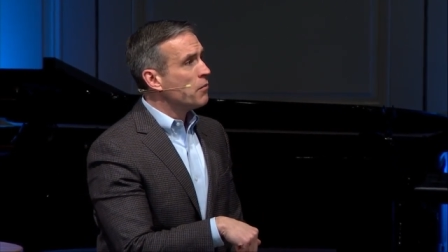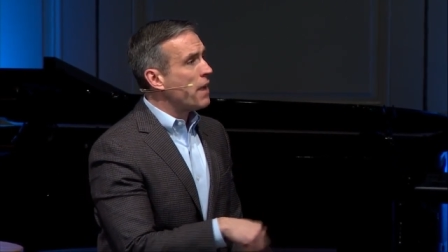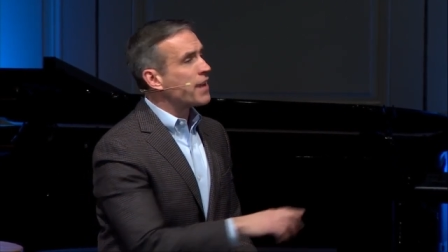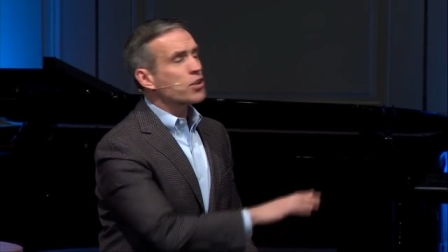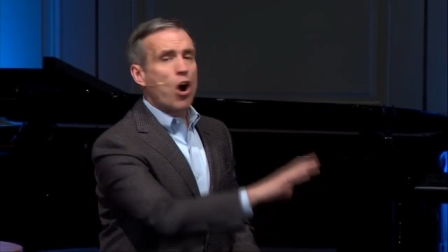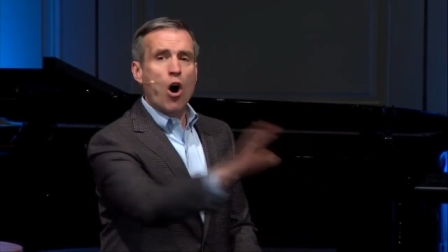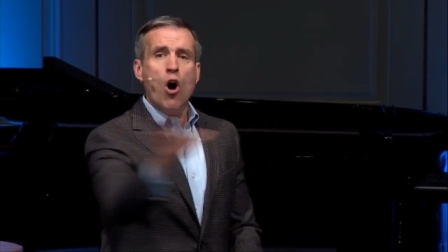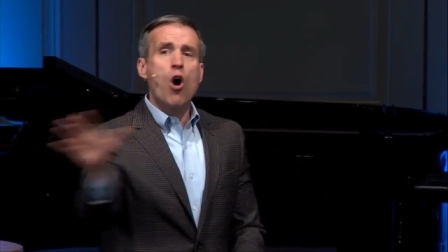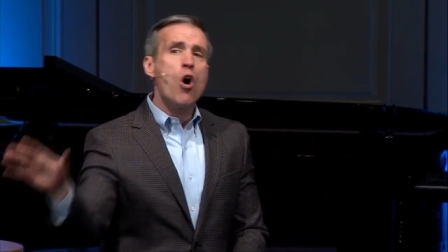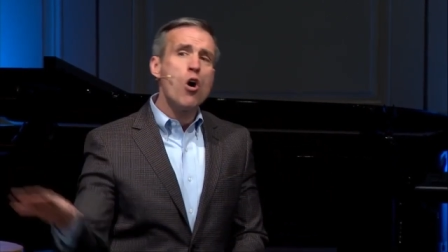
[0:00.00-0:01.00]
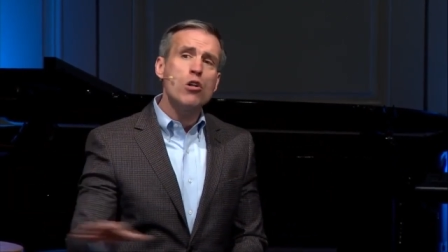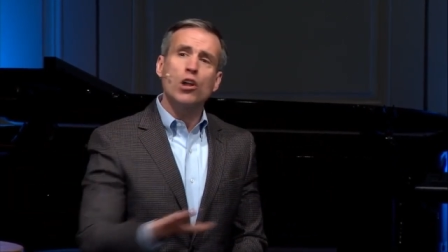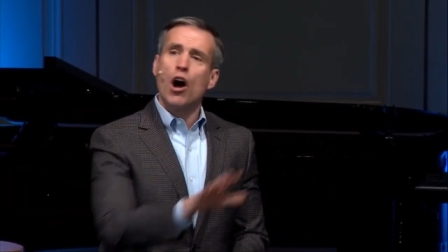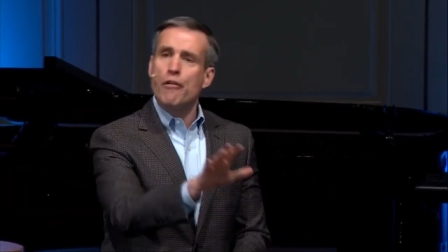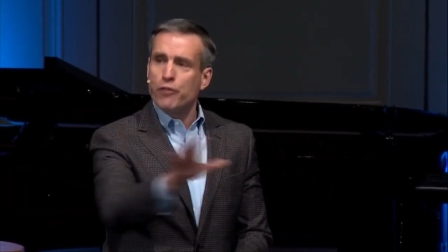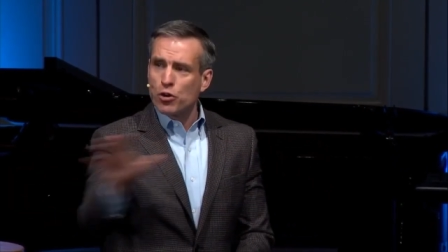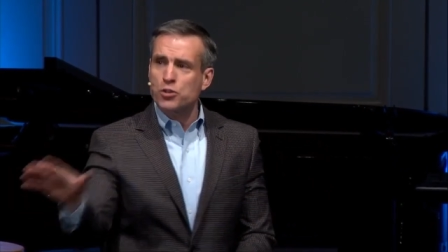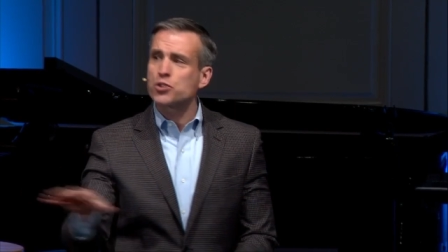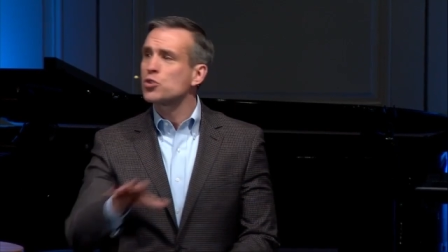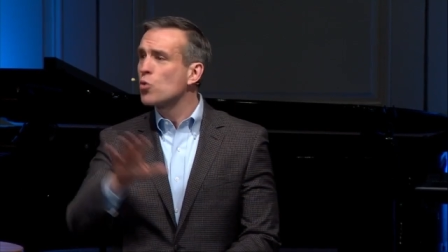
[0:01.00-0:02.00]
makes all of
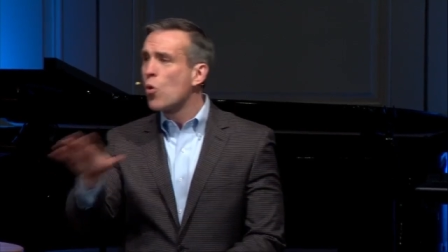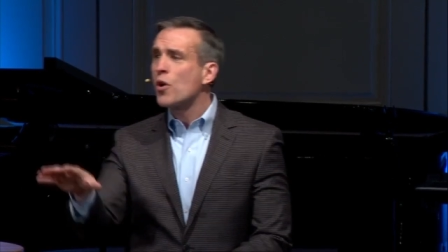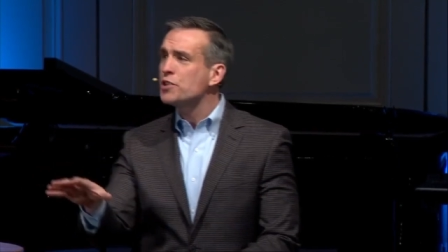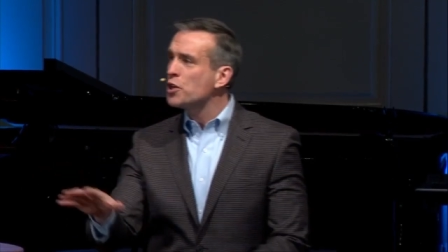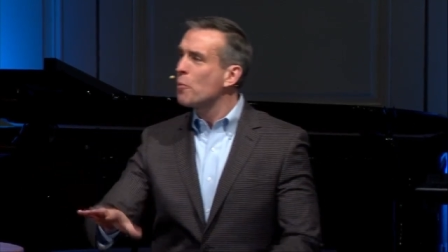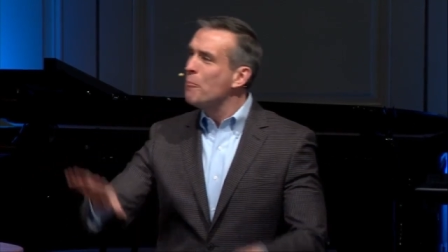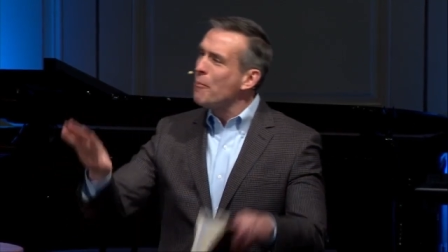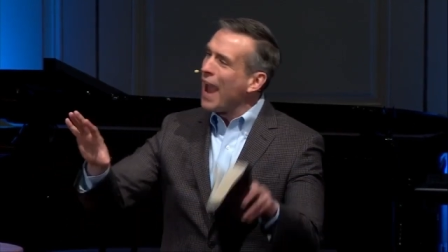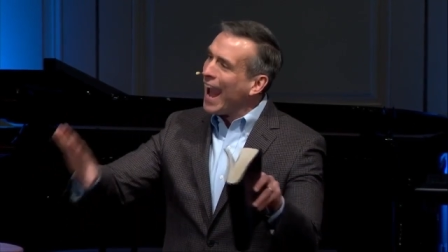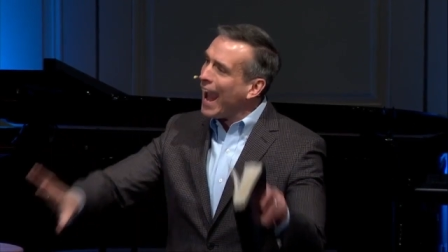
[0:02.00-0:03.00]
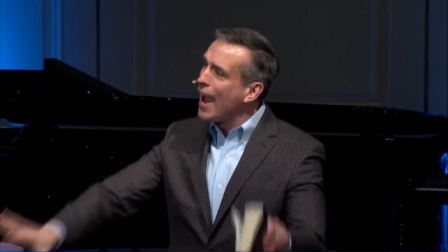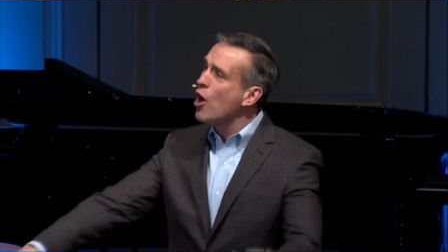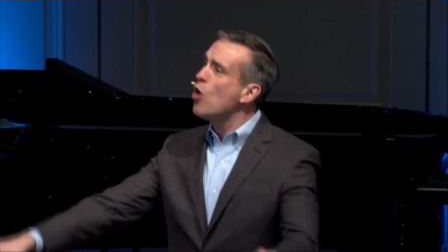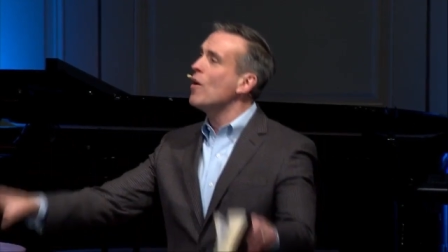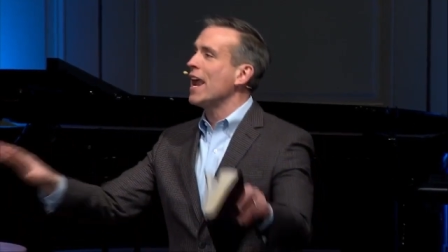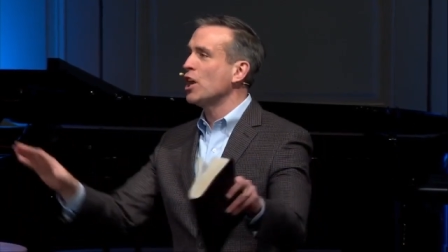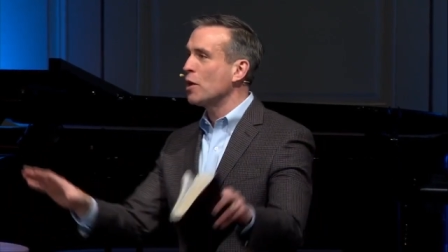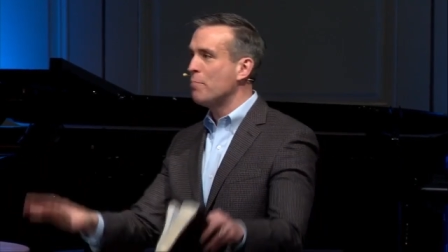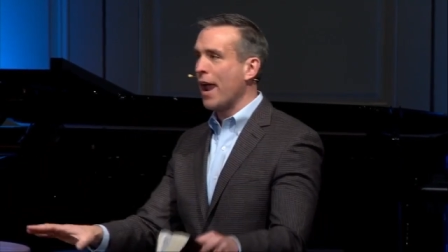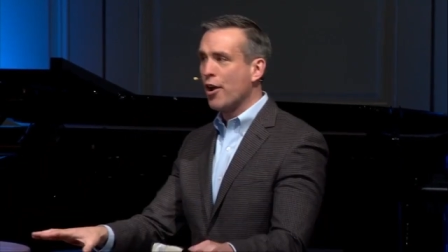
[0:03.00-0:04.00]
your stories here pale in
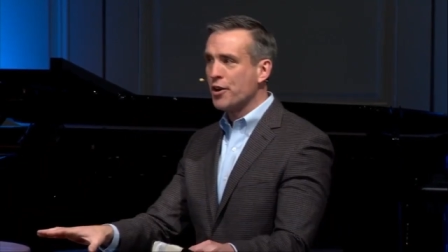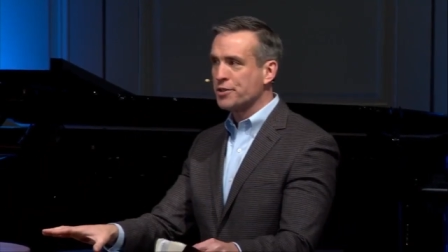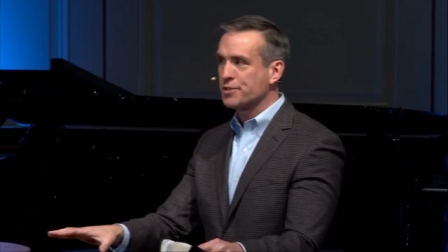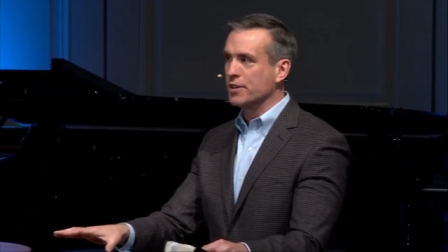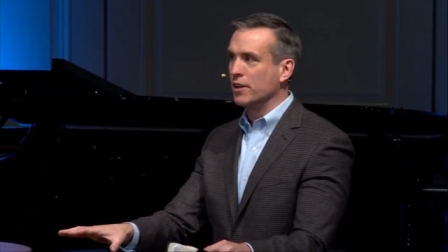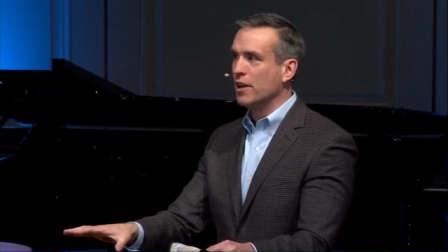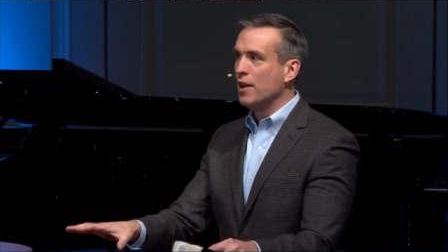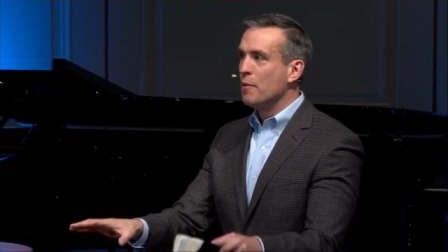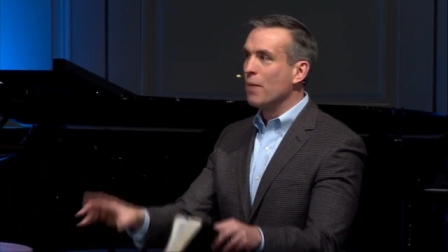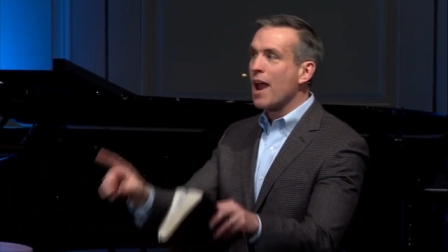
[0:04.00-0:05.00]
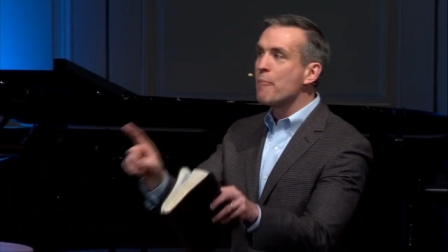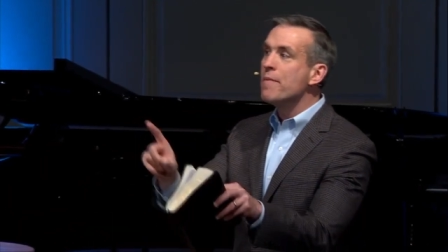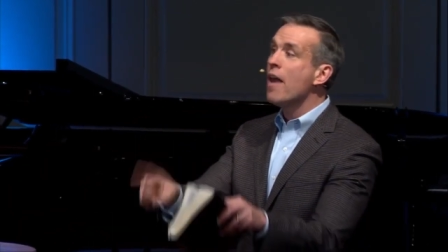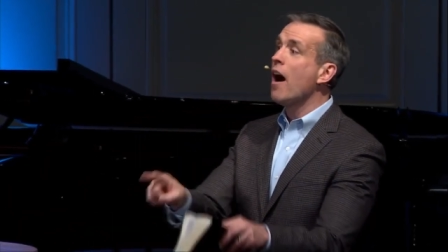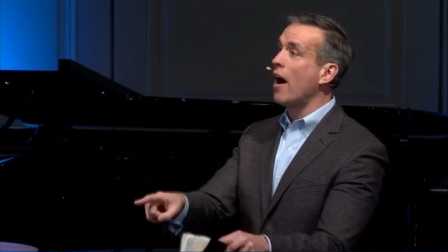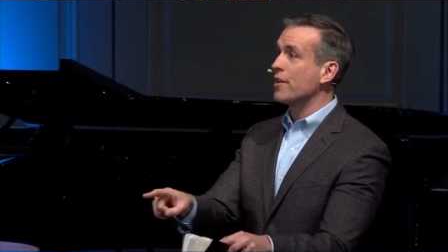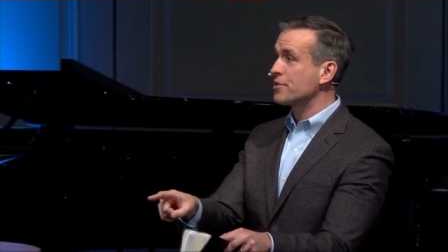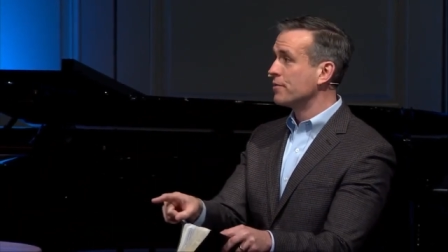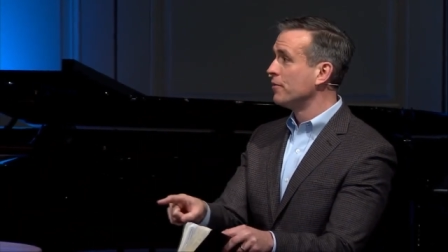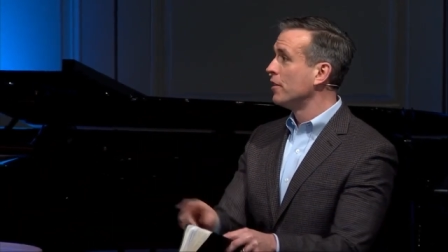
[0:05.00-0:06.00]
comparison, but I'm not.